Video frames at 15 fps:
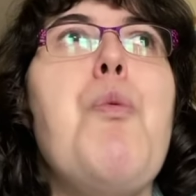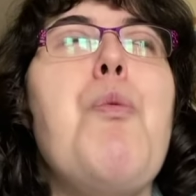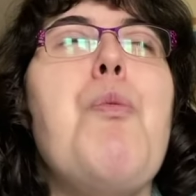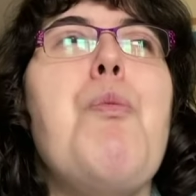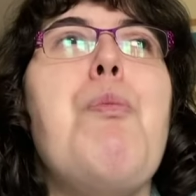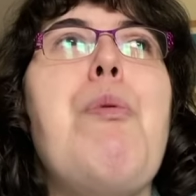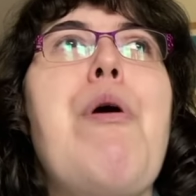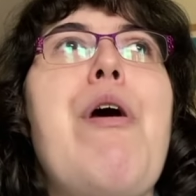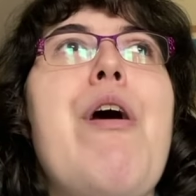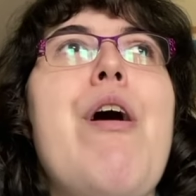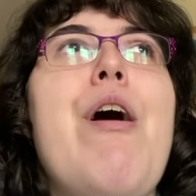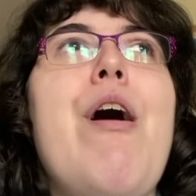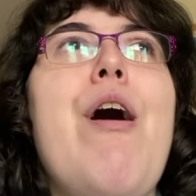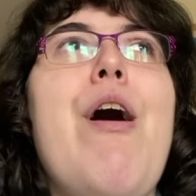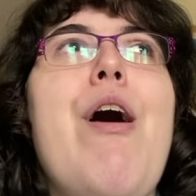But
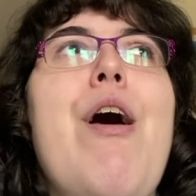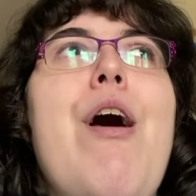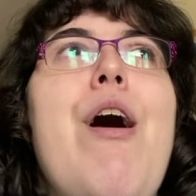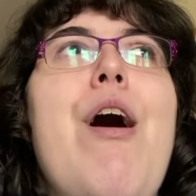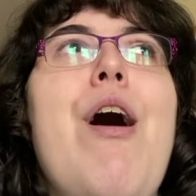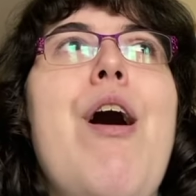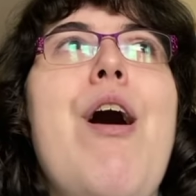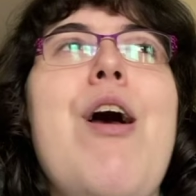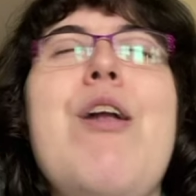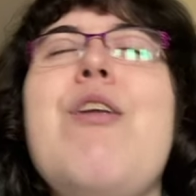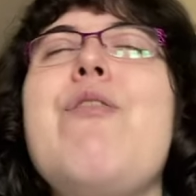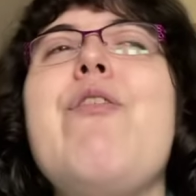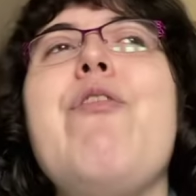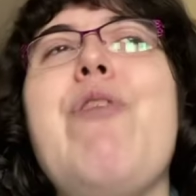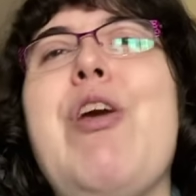I
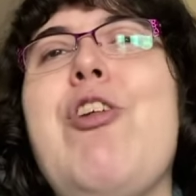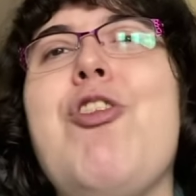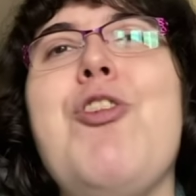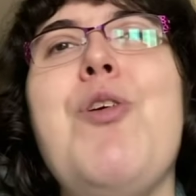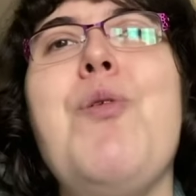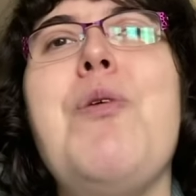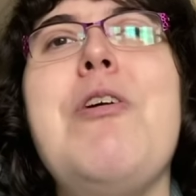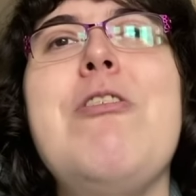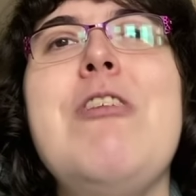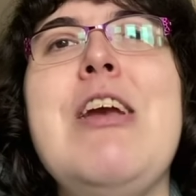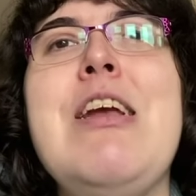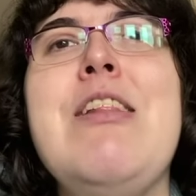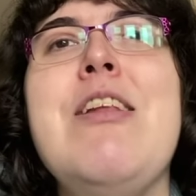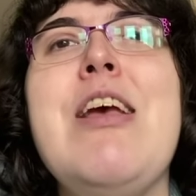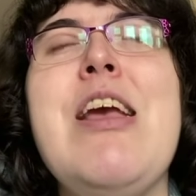love a fictional world
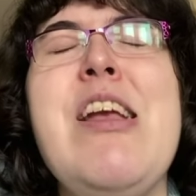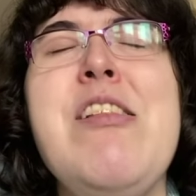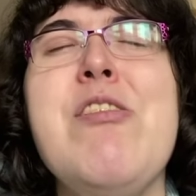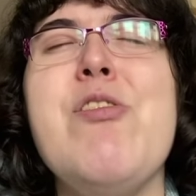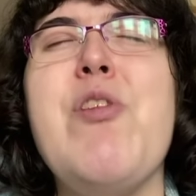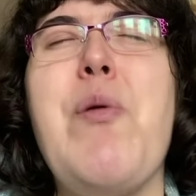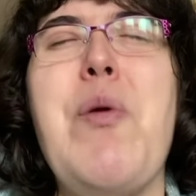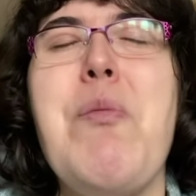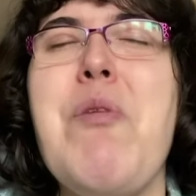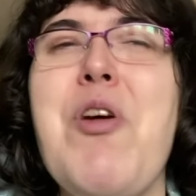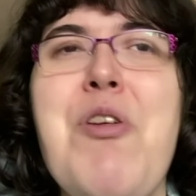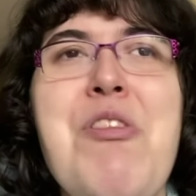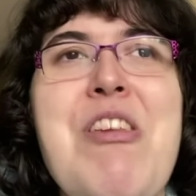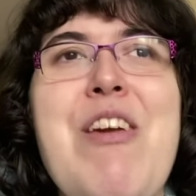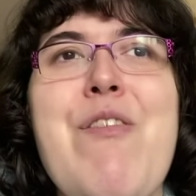in that it's so
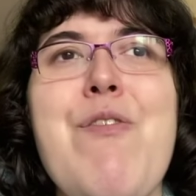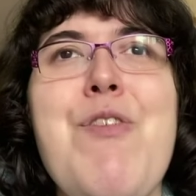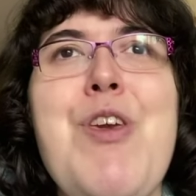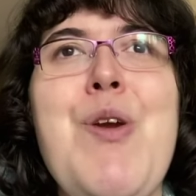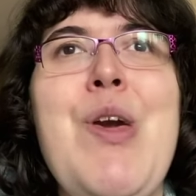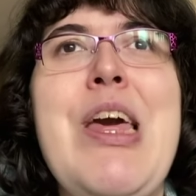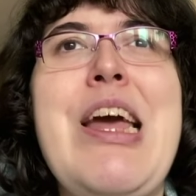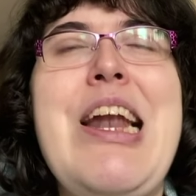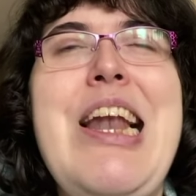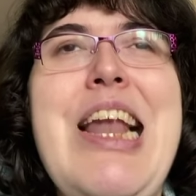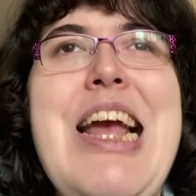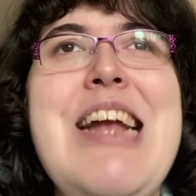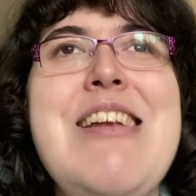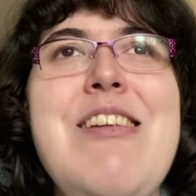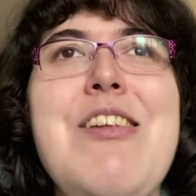immersive, you can
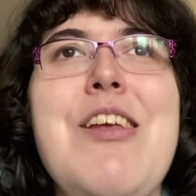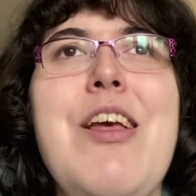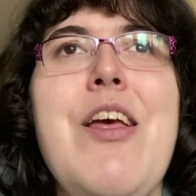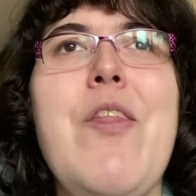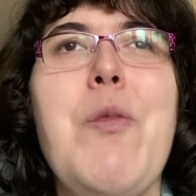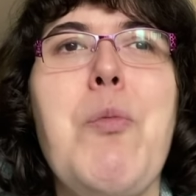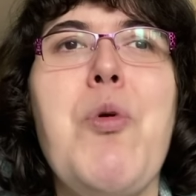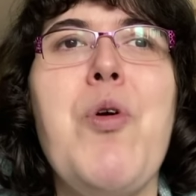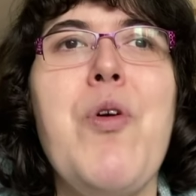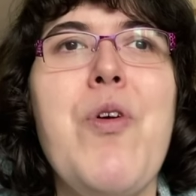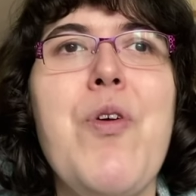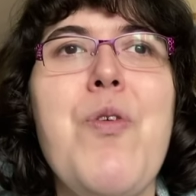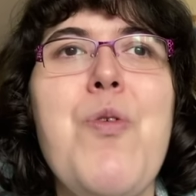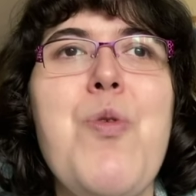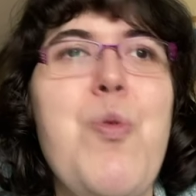let the book
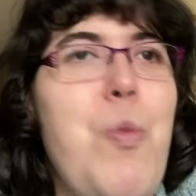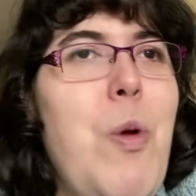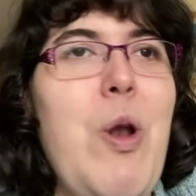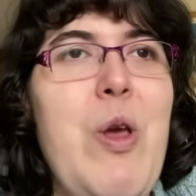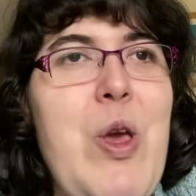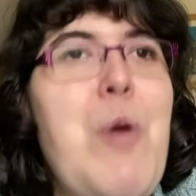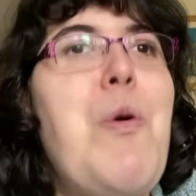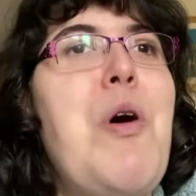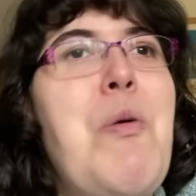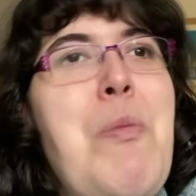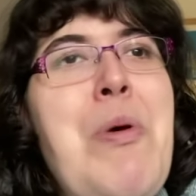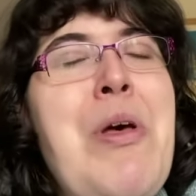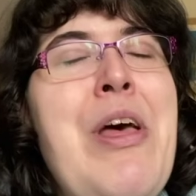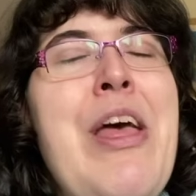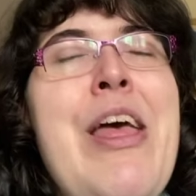swallow you up.
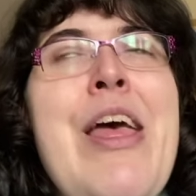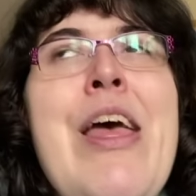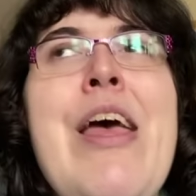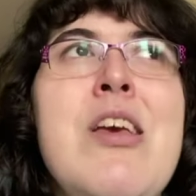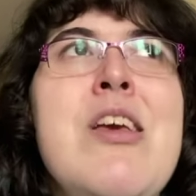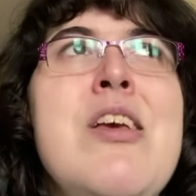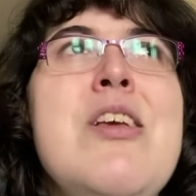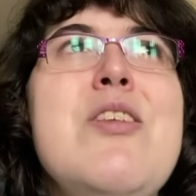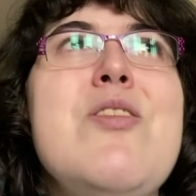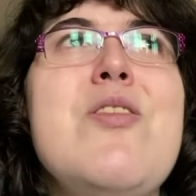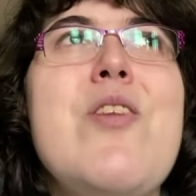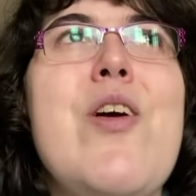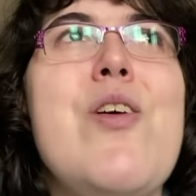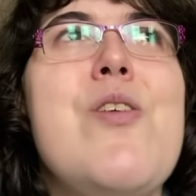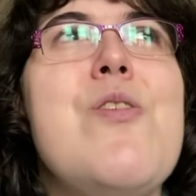
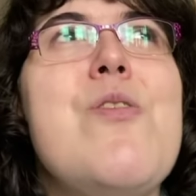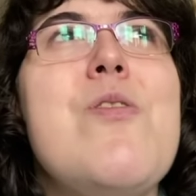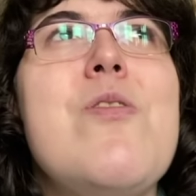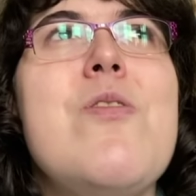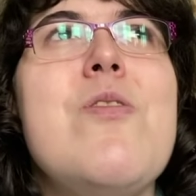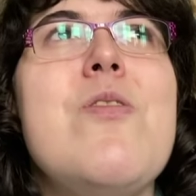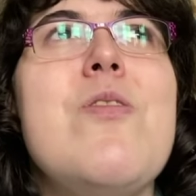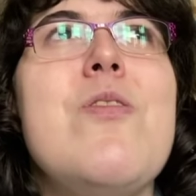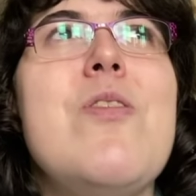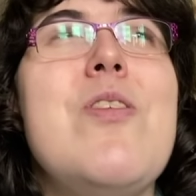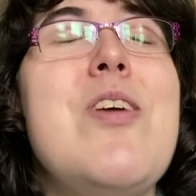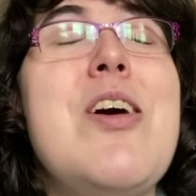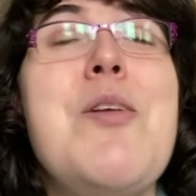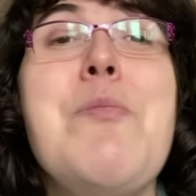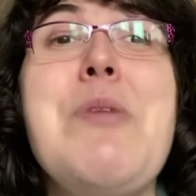So
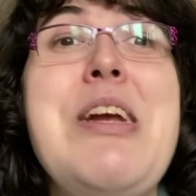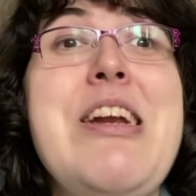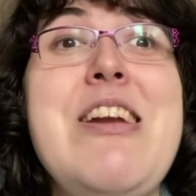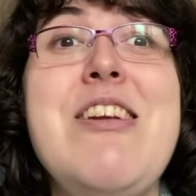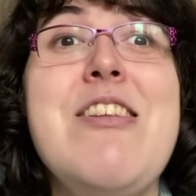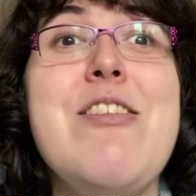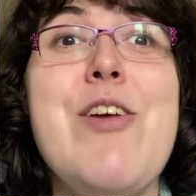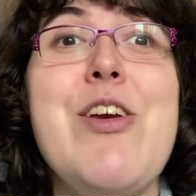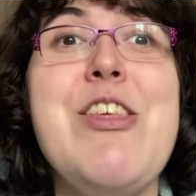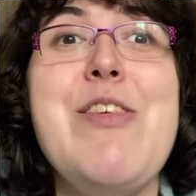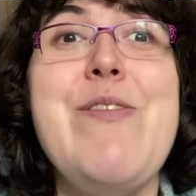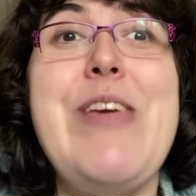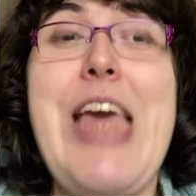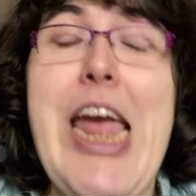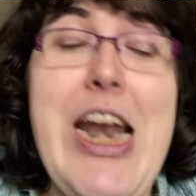I'm being
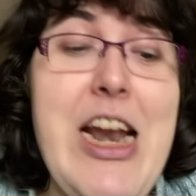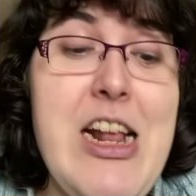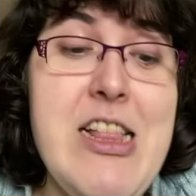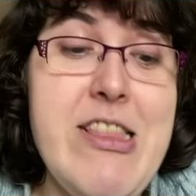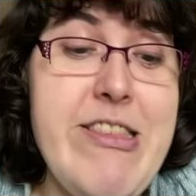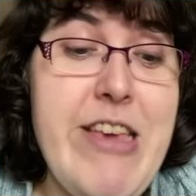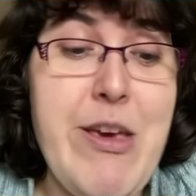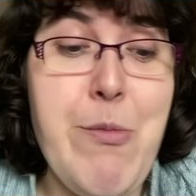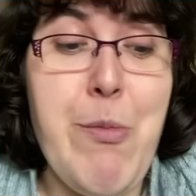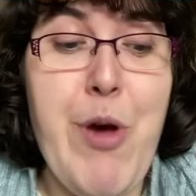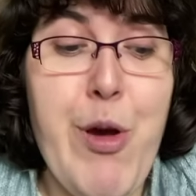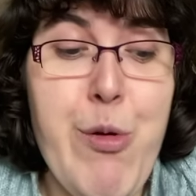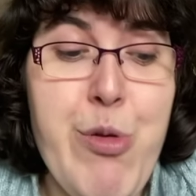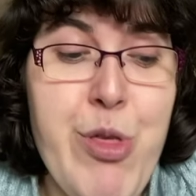indecisive again and saying both.